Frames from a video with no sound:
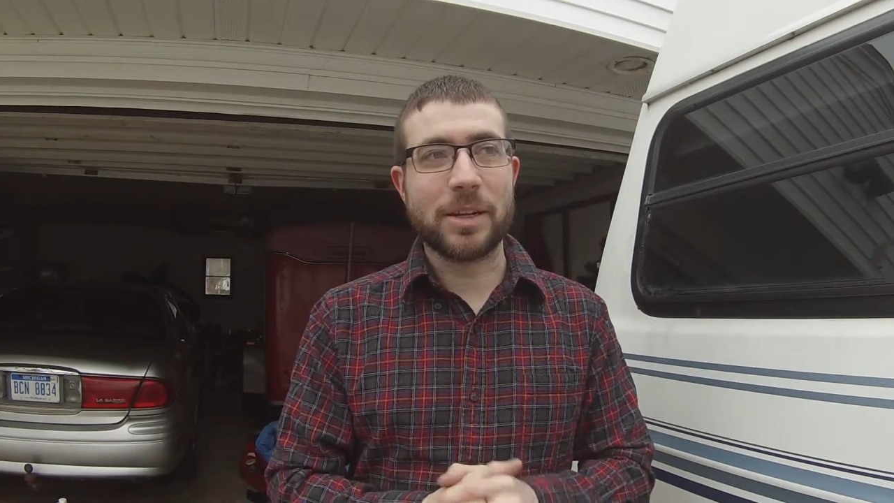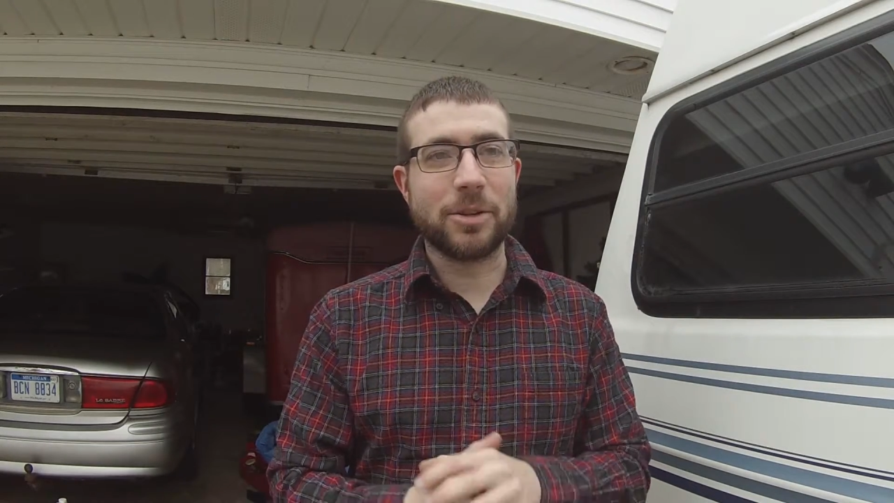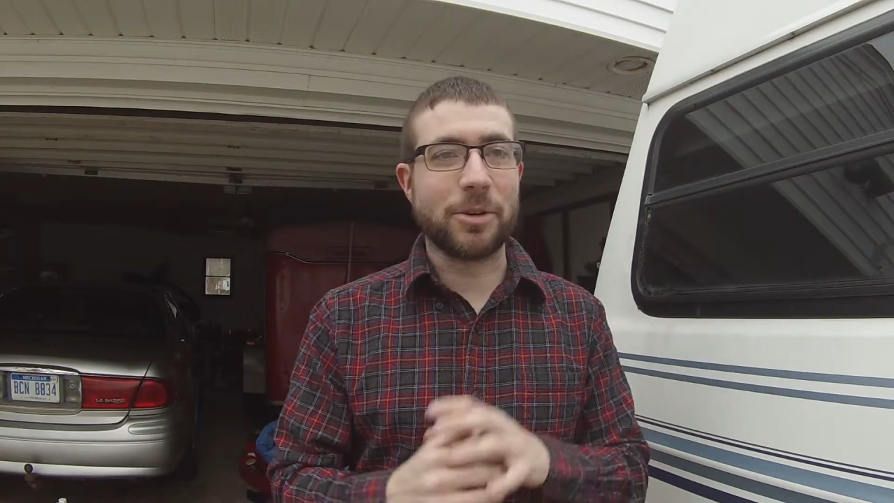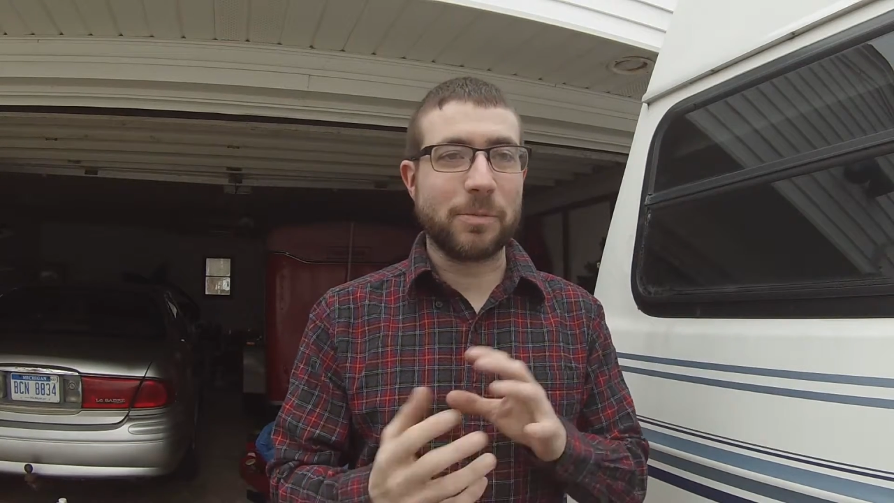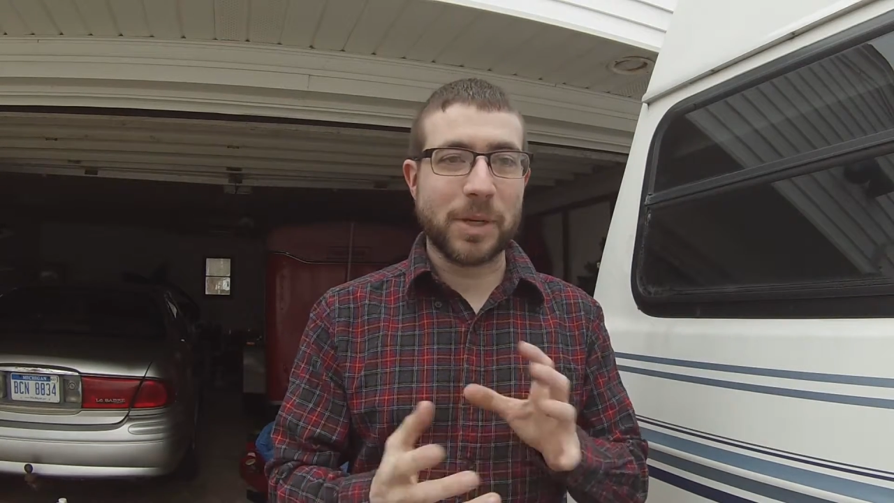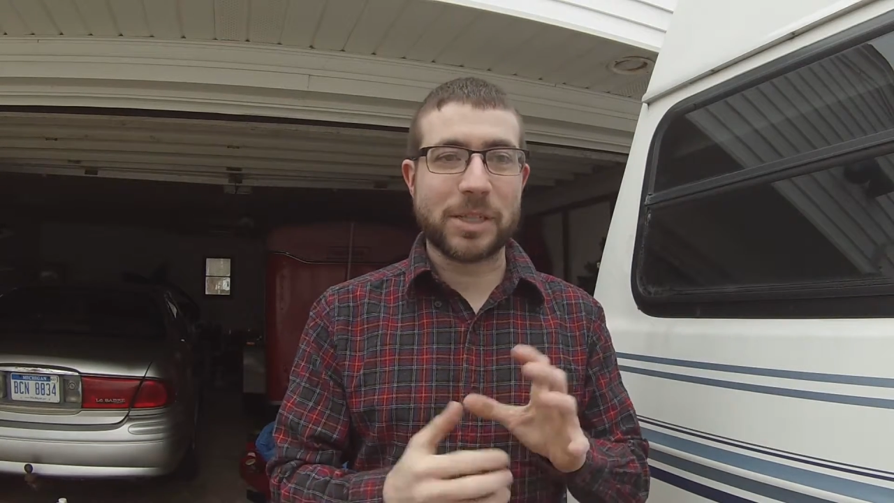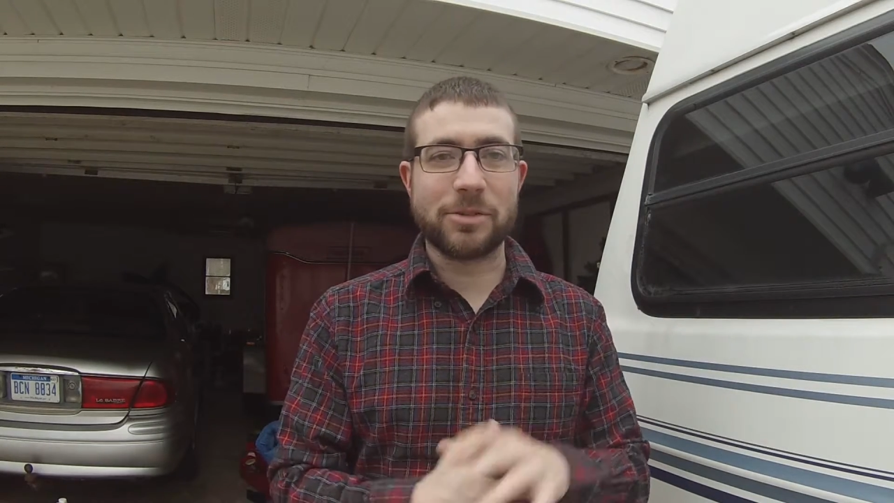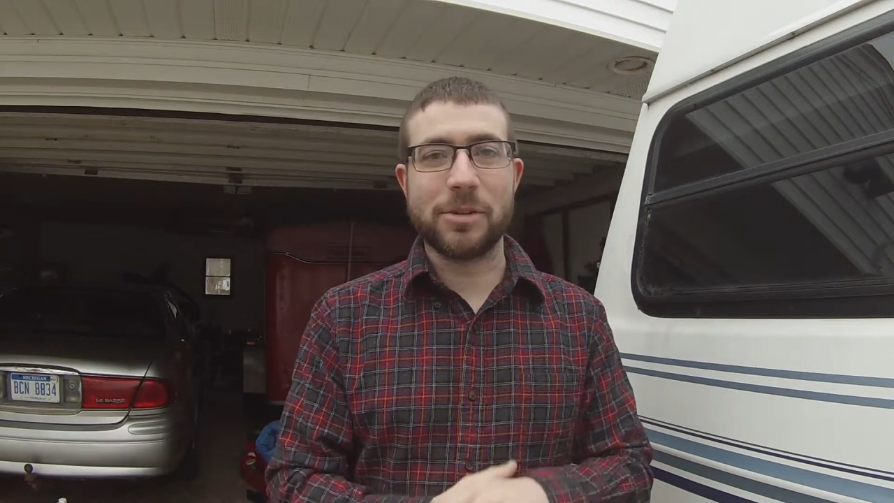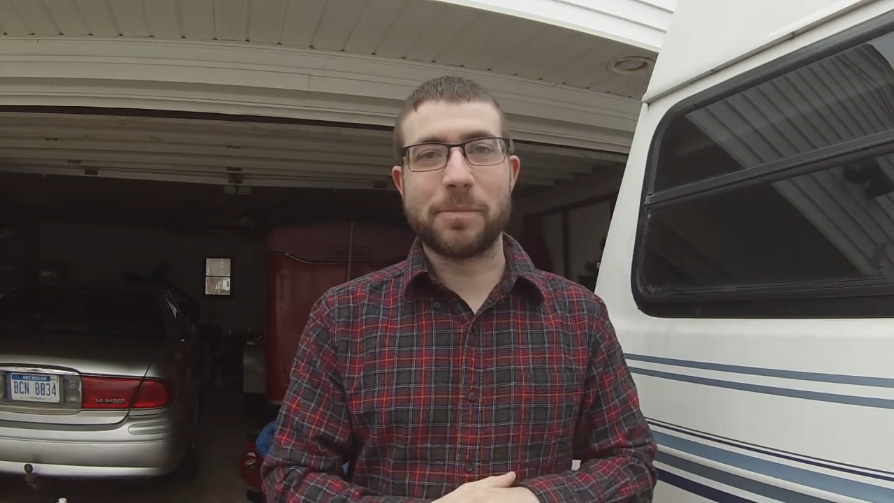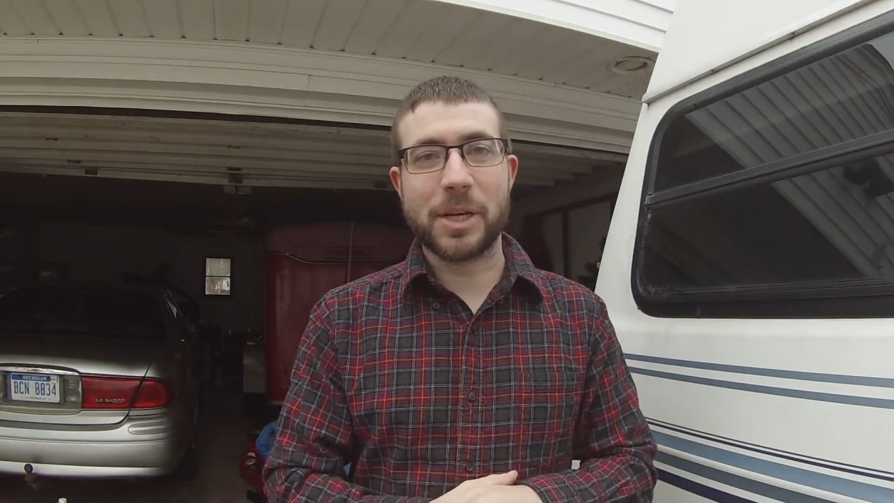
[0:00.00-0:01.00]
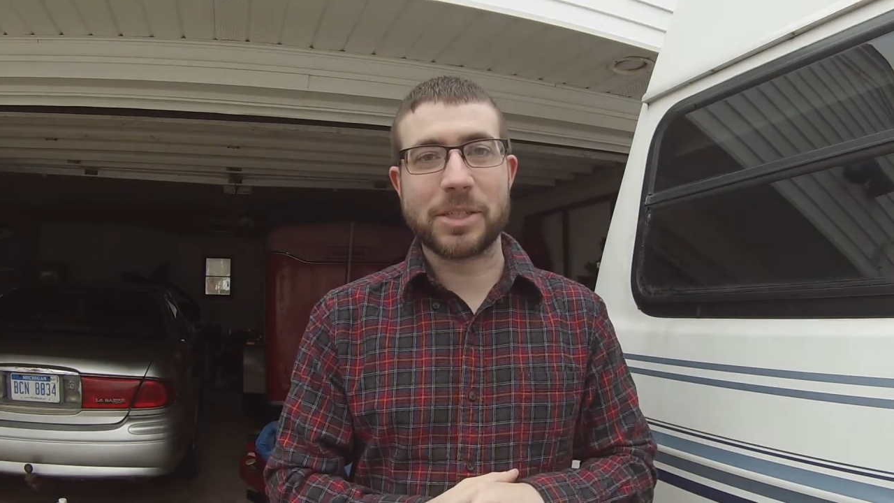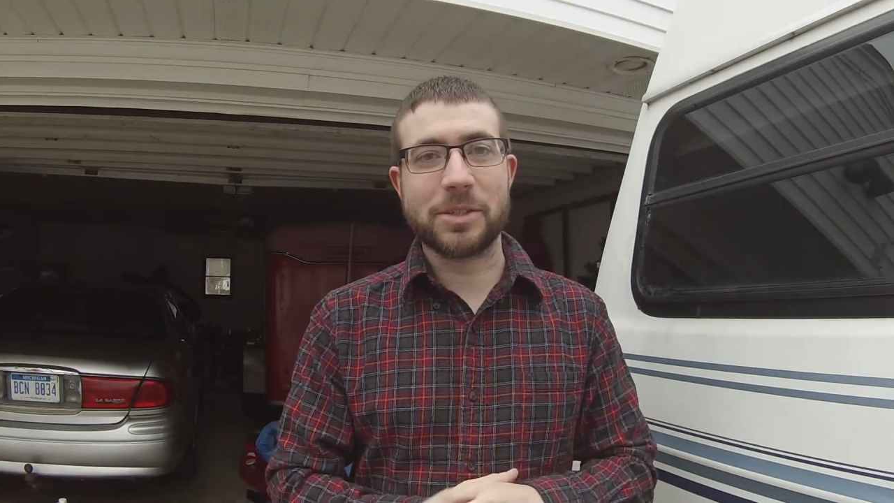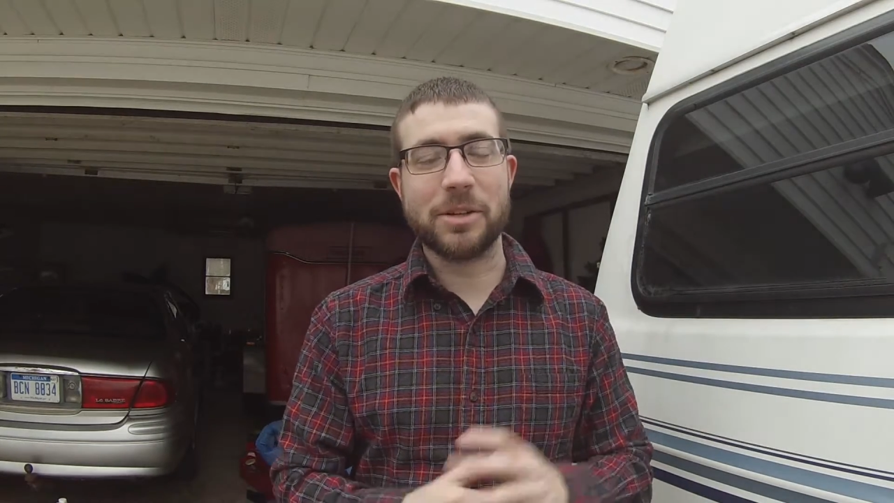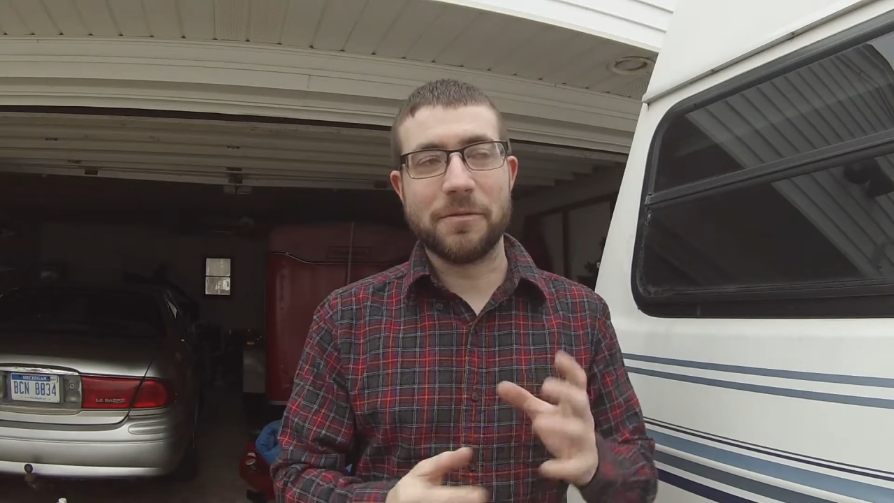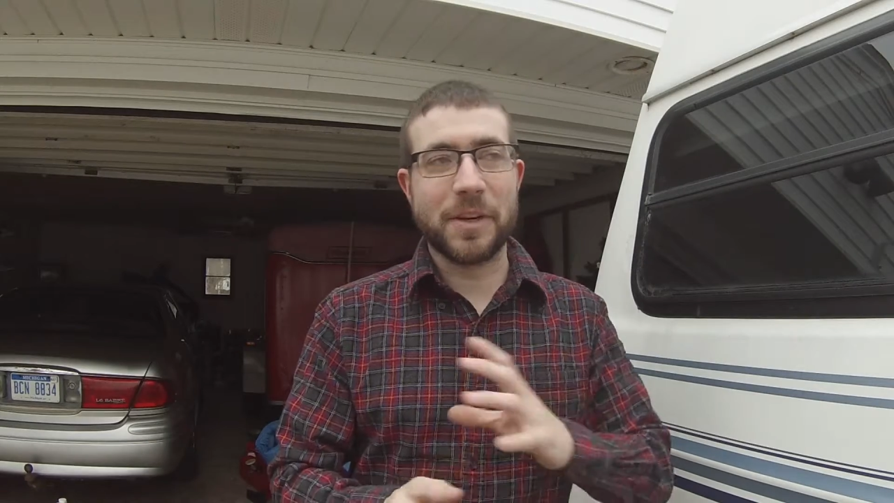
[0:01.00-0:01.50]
including picture-in-picture and